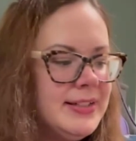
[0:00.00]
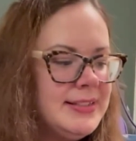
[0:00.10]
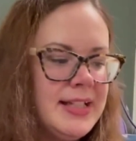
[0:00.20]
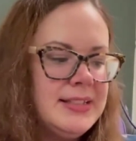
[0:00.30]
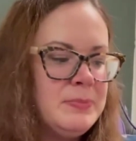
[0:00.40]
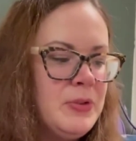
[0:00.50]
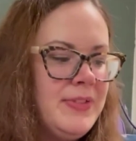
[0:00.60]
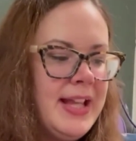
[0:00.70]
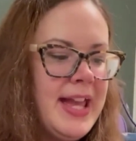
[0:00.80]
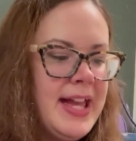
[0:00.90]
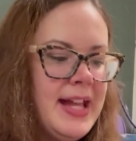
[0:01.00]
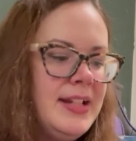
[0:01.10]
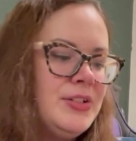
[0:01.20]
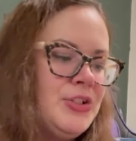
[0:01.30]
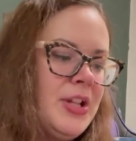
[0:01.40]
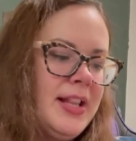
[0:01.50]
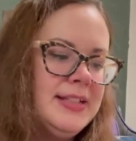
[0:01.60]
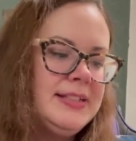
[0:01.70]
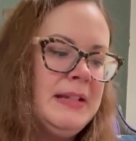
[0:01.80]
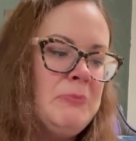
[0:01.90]
It says moving head is
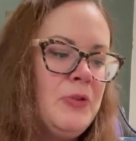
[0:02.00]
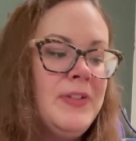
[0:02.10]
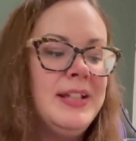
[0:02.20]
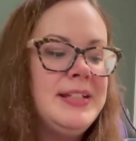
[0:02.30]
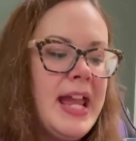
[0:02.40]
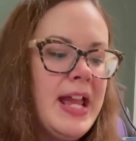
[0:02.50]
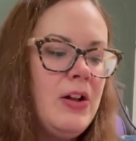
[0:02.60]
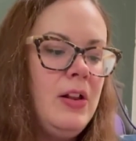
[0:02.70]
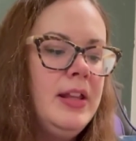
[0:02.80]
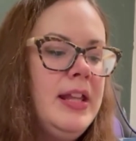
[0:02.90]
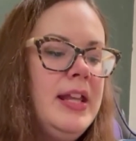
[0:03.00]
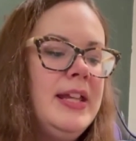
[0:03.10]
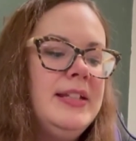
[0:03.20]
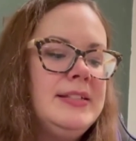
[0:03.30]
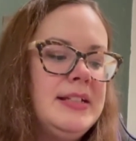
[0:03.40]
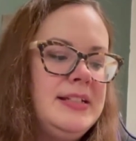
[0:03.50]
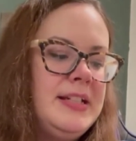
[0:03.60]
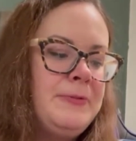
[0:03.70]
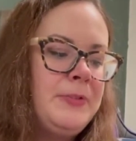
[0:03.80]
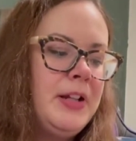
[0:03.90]
jealousy, moving tail is
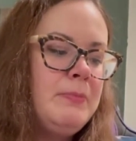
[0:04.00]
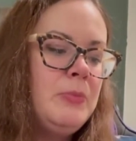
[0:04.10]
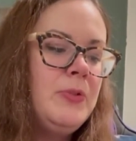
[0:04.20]
indifferent,